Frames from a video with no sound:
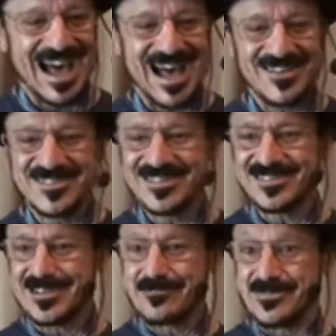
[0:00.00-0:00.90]
I'll
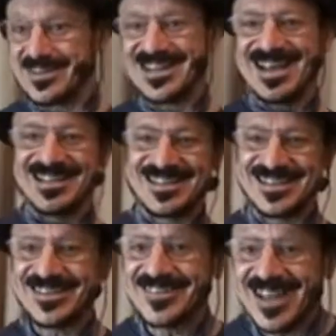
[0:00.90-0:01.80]
just put it on the
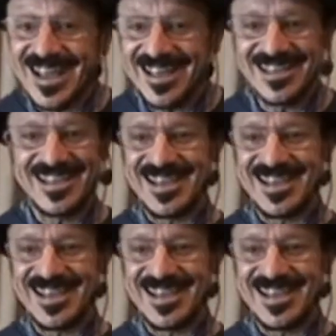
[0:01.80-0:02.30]
internet